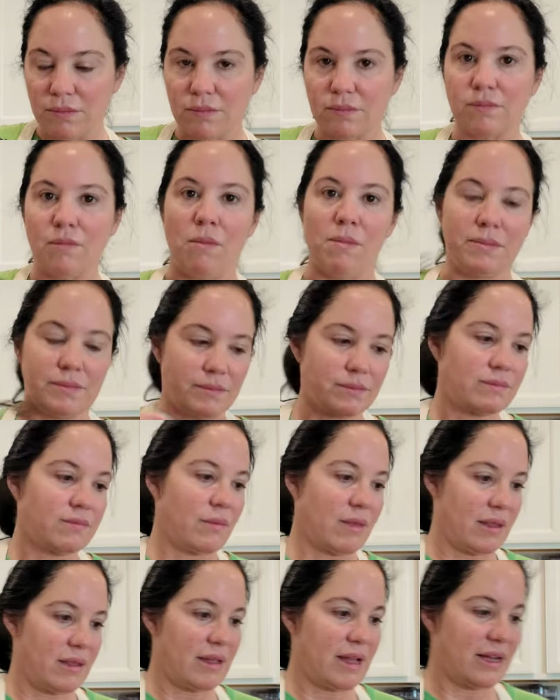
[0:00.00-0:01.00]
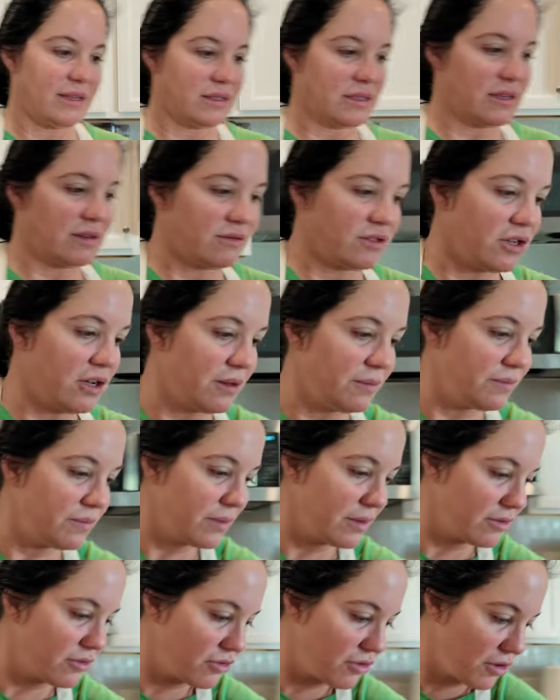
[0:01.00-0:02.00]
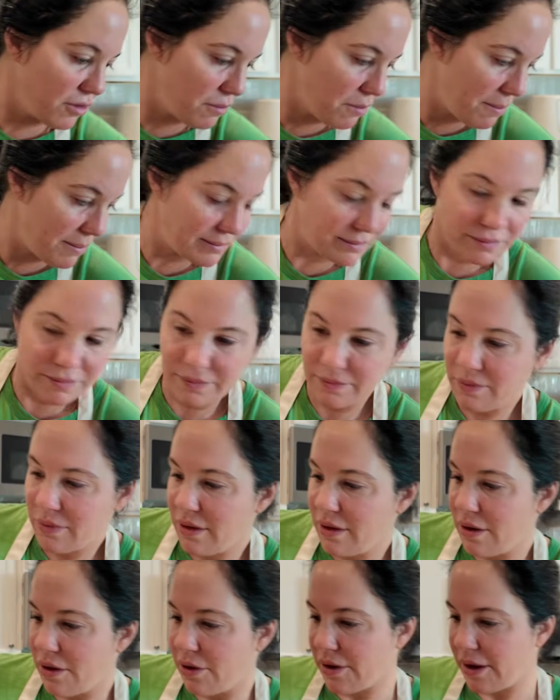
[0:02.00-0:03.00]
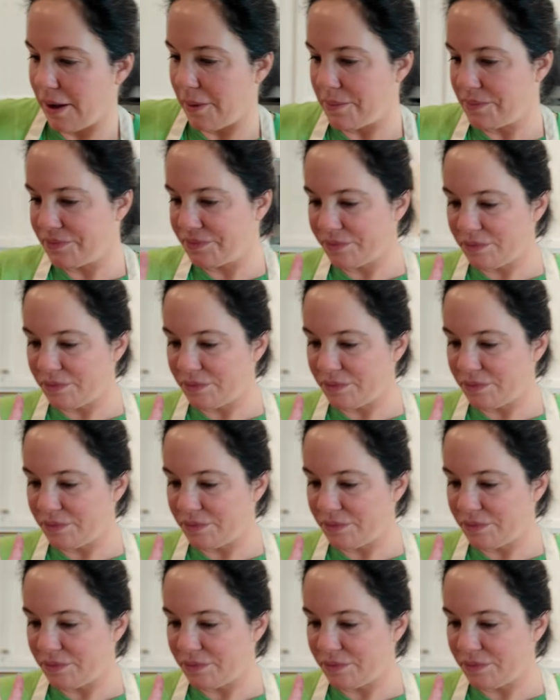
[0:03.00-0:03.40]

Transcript: It has enough salt. It's good. Okay.